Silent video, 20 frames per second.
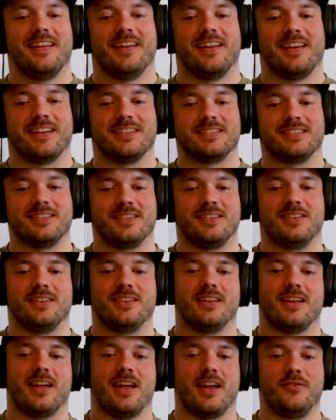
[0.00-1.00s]
And I said,
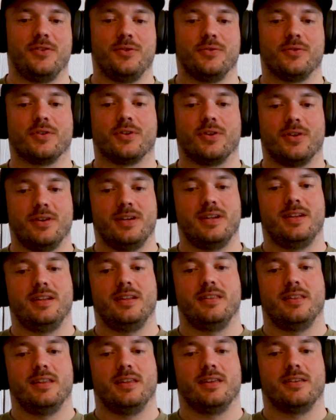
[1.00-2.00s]
have you learned
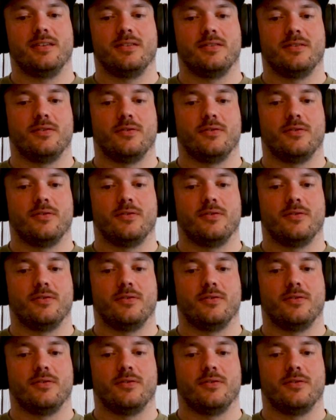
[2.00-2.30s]
anything